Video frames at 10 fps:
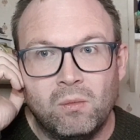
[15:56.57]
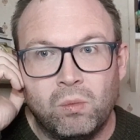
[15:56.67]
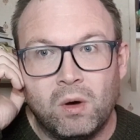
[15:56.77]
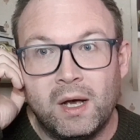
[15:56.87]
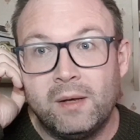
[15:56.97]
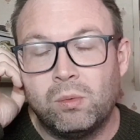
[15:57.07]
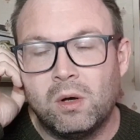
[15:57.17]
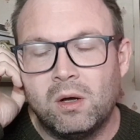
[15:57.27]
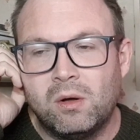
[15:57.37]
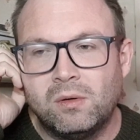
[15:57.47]
wide
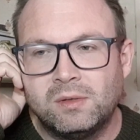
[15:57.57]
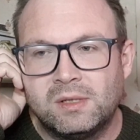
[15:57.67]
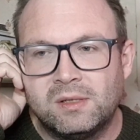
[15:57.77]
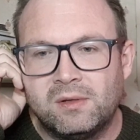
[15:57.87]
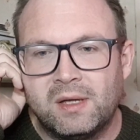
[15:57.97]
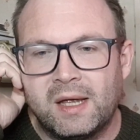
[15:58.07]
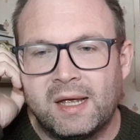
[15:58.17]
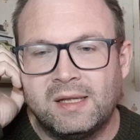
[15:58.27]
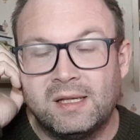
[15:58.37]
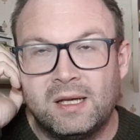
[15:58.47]
world,
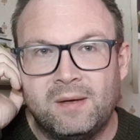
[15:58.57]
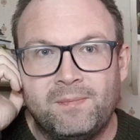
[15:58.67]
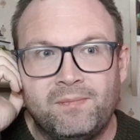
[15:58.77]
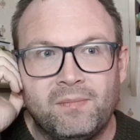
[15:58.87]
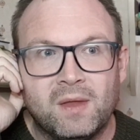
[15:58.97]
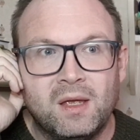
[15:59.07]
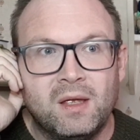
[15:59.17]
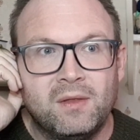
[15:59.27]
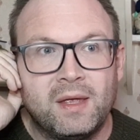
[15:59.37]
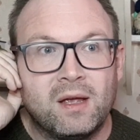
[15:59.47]
and
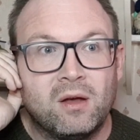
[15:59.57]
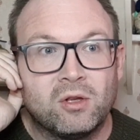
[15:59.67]
they are